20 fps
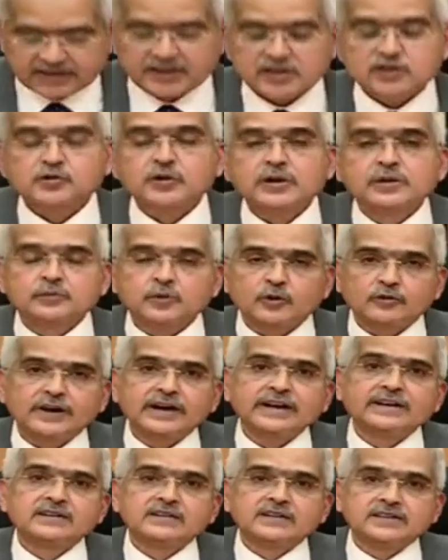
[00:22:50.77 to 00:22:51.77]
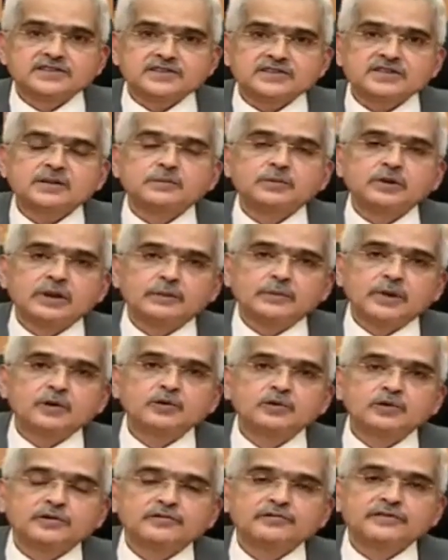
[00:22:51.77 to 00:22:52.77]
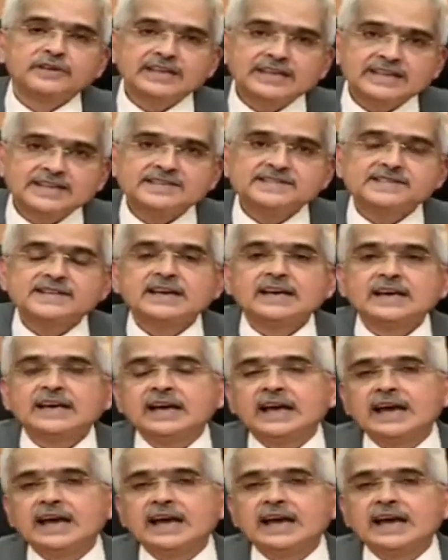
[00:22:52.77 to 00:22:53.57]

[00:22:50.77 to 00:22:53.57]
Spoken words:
This will provide considerable amount of ease,